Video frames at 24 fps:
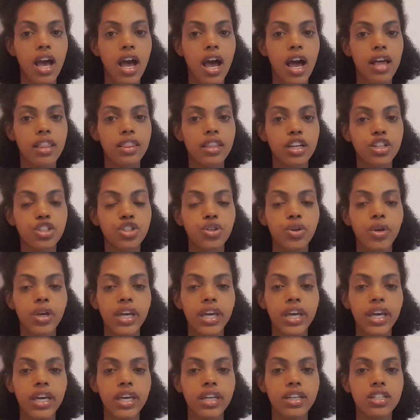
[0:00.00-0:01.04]
and that your
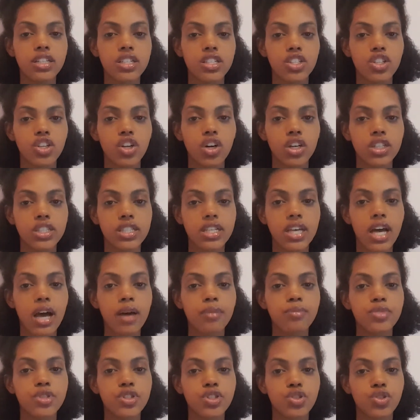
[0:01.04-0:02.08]
hair does not
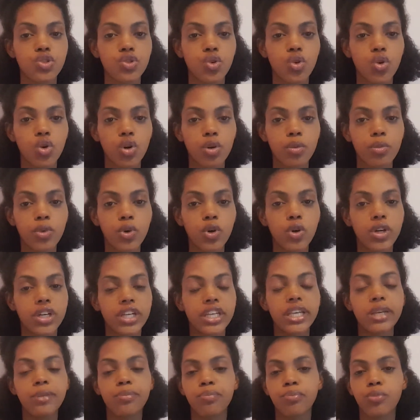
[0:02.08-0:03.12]
absorb or
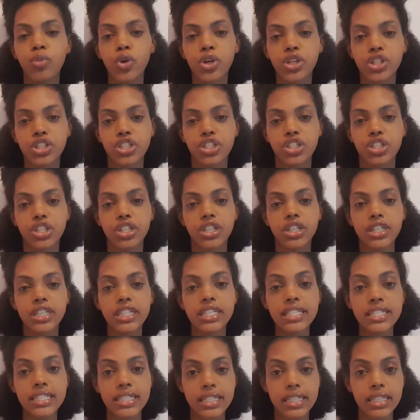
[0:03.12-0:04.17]
keep moisture
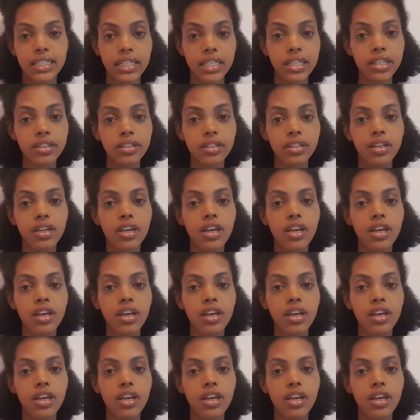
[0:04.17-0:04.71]
easily,